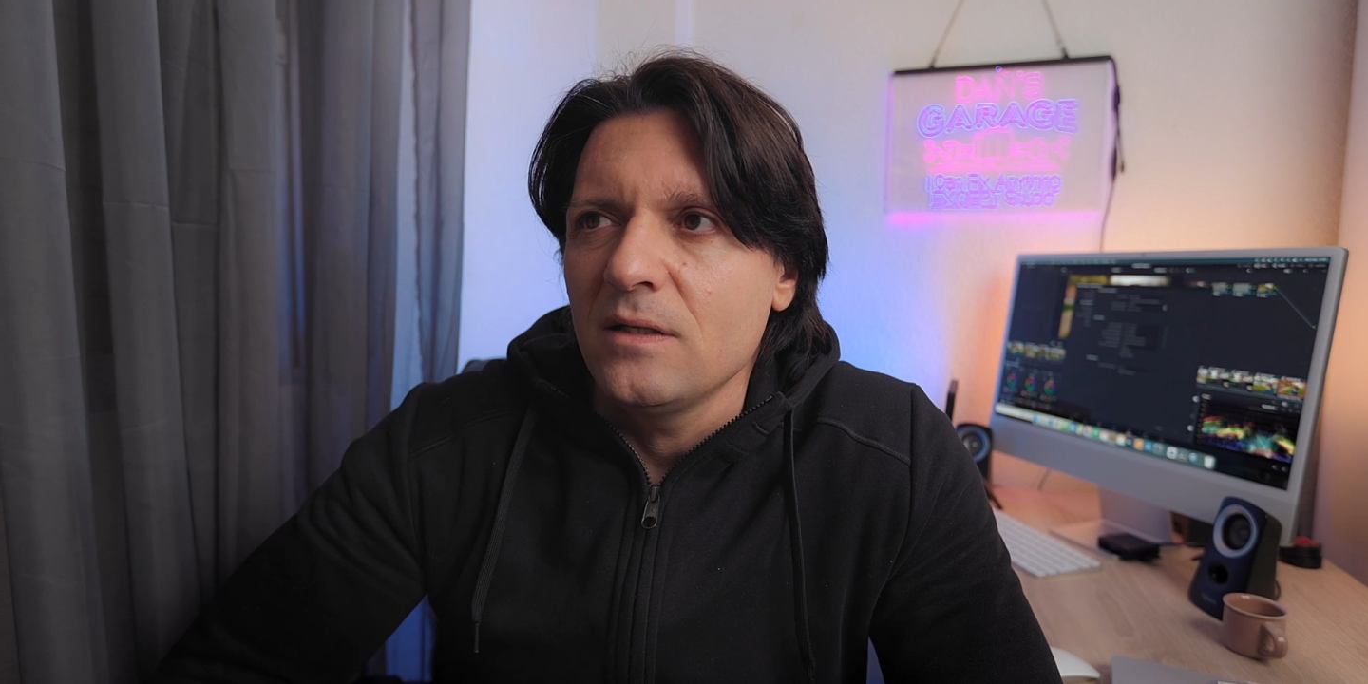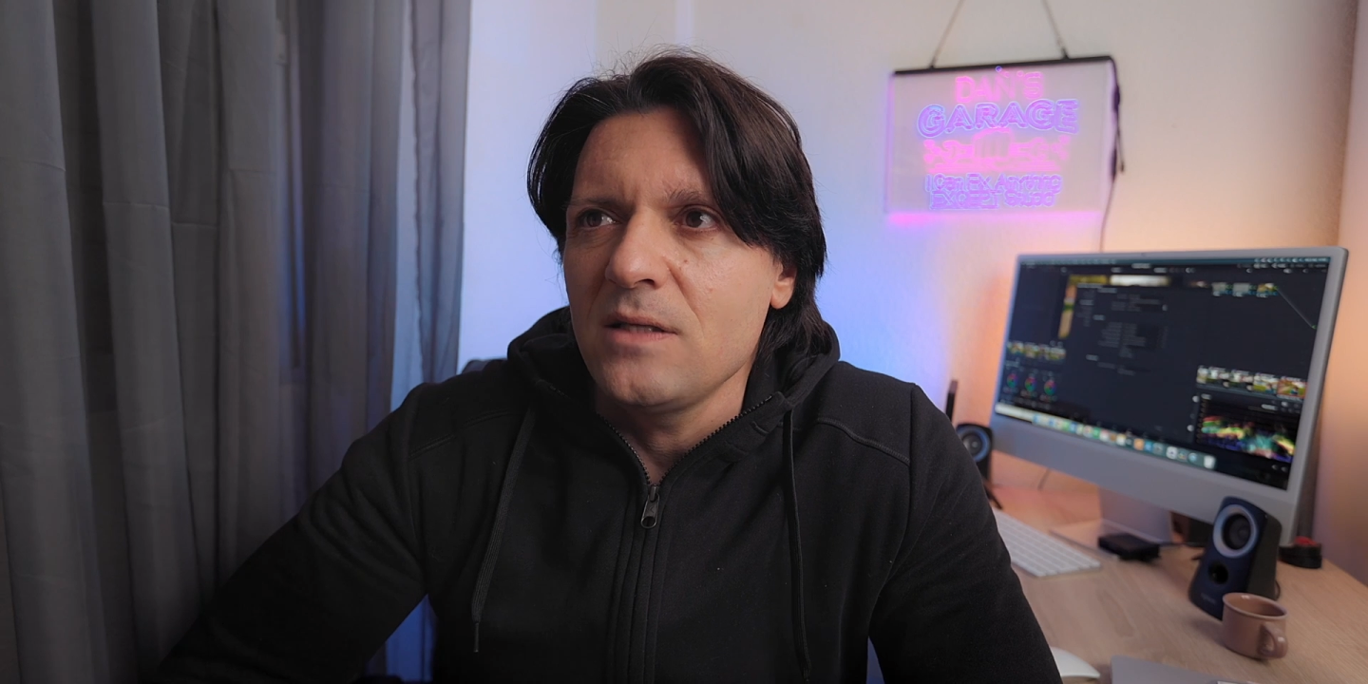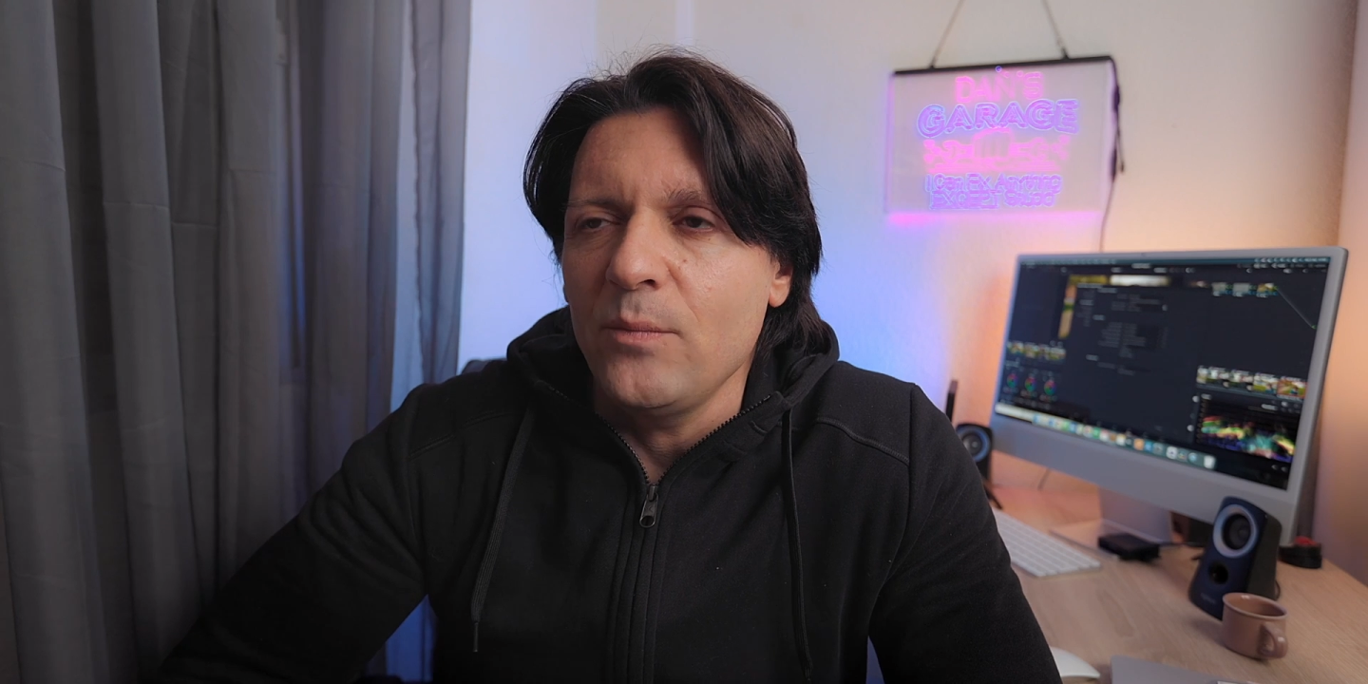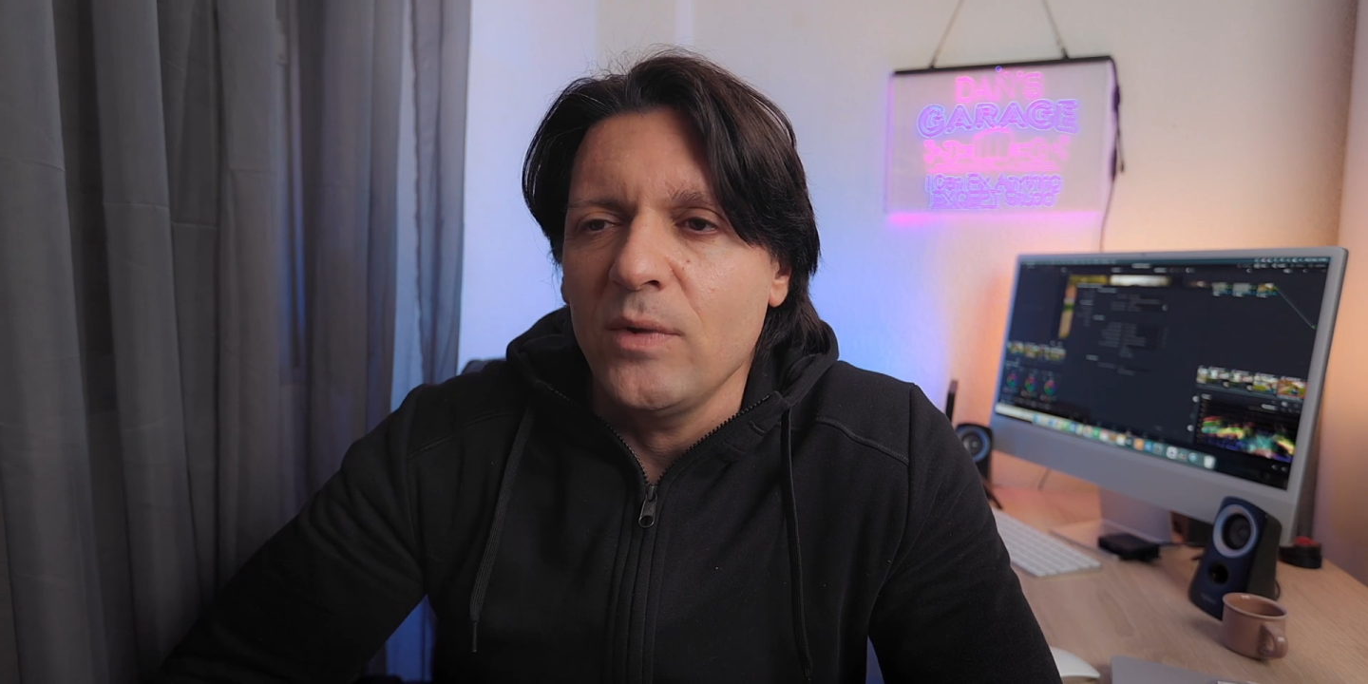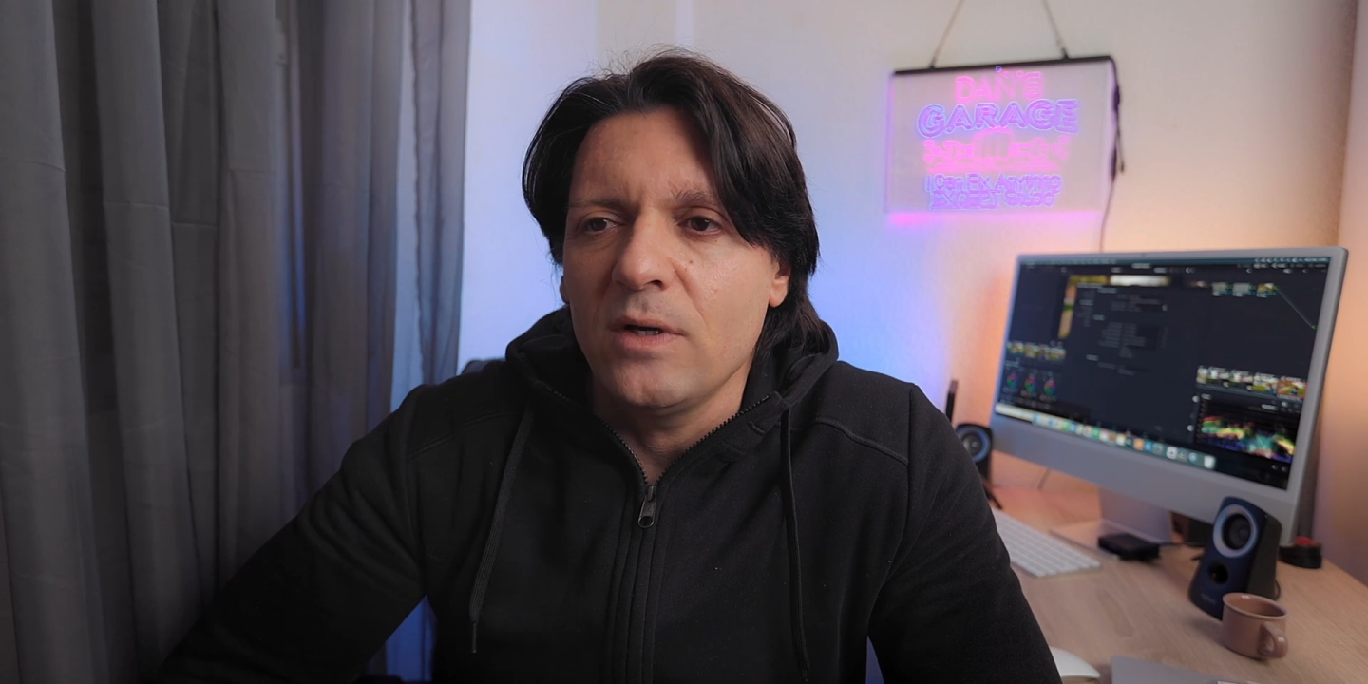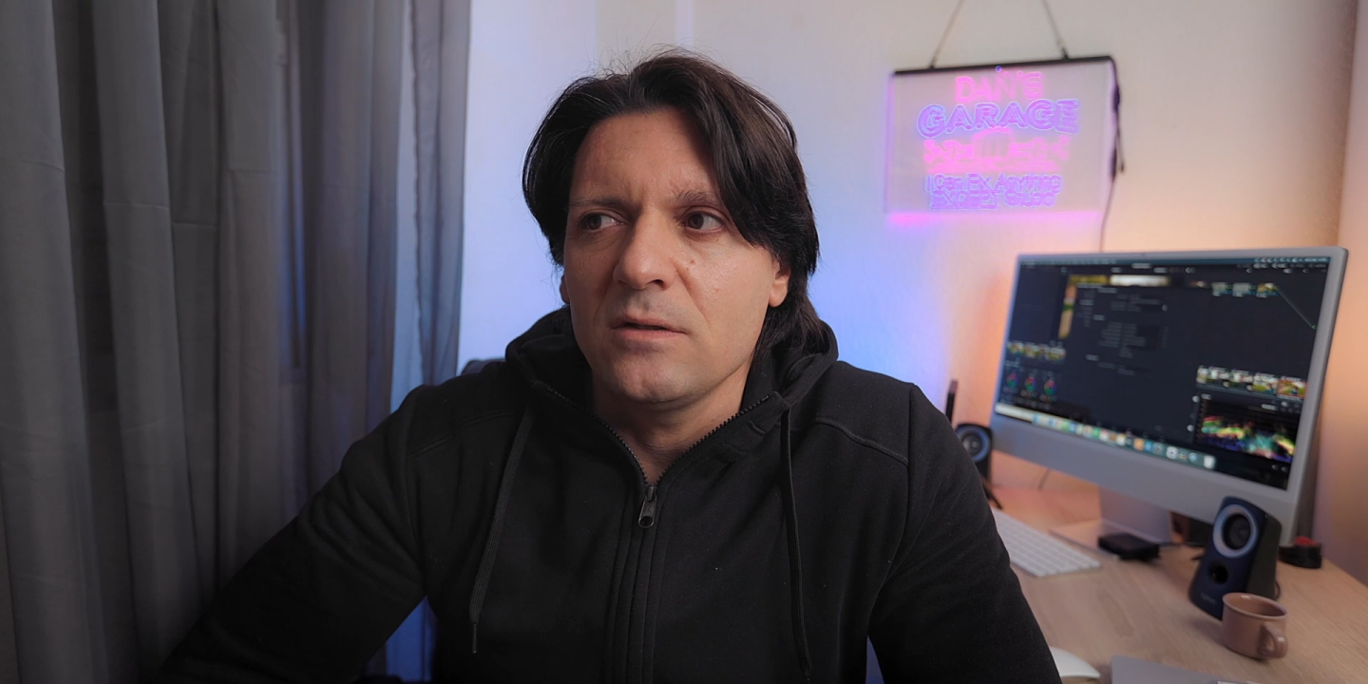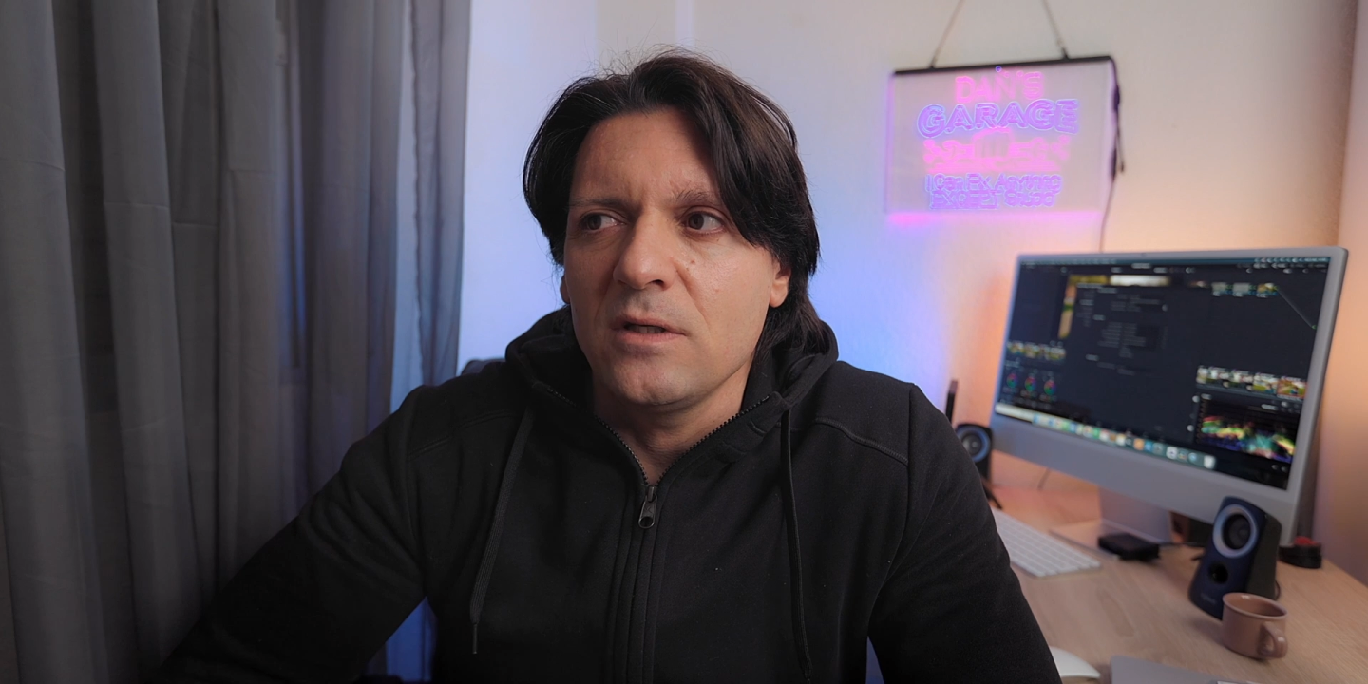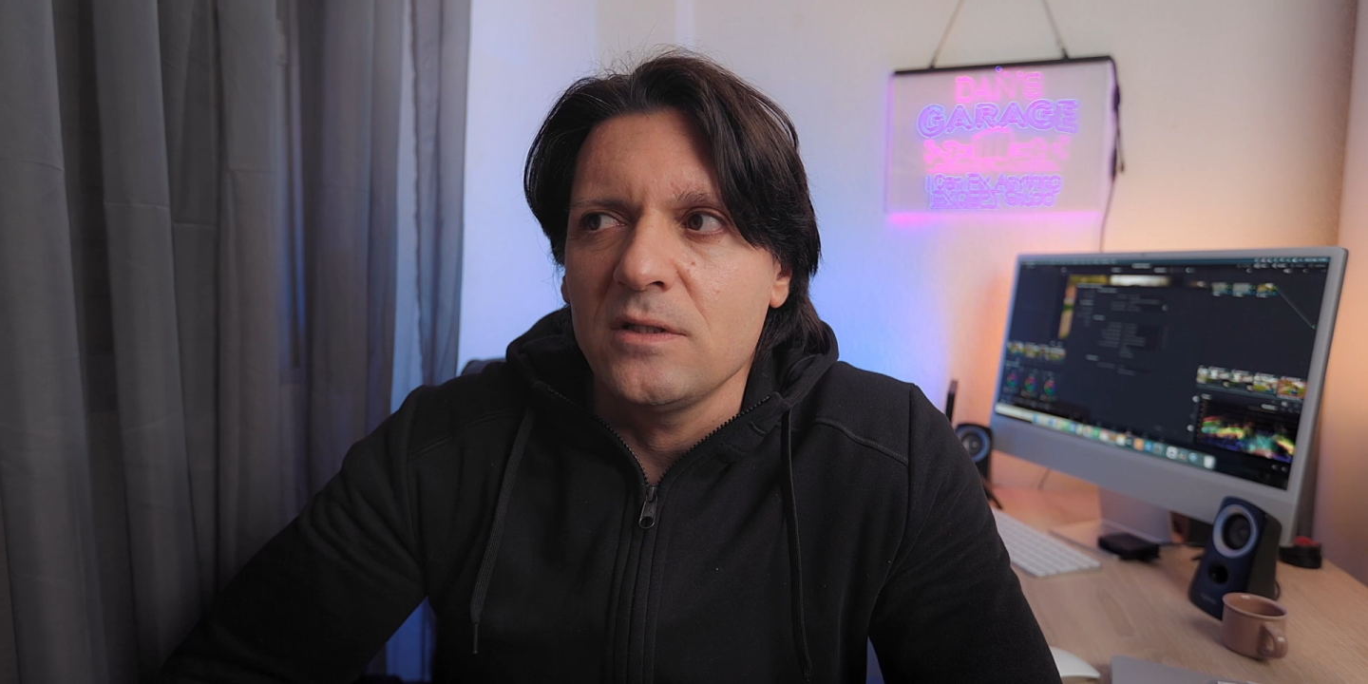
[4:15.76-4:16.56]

Is that because